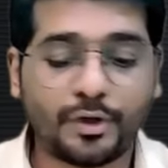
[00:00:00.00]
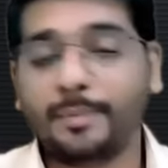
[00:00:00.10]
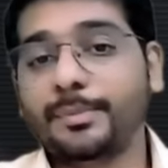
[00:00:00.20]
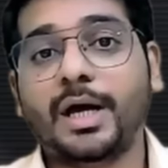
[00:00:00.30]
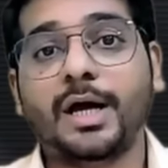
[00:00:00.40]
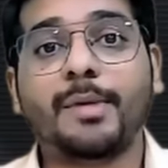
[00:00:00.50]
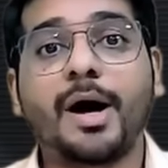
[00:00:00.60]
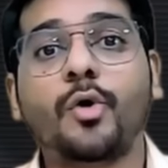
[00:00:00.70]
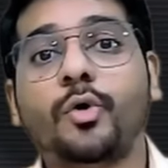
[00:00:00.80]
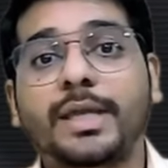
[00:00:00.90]
from the
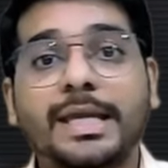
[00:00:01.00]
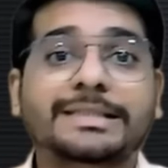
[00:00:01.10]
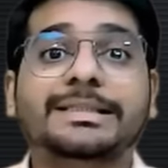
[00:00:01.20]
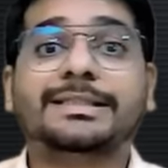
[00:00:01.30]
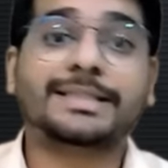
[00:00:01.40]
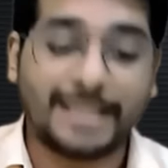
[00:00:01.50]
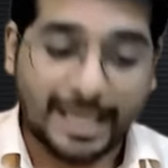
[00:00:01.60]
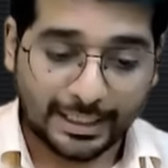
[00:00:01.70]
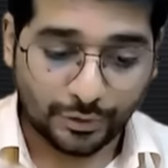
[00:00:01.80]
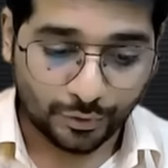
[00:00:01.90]
above case
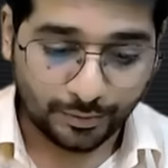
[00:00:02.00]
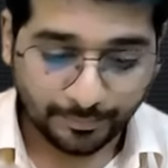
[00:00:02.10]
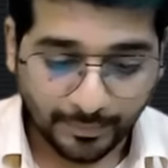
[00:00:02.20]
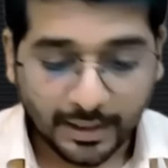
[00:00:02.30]
scenario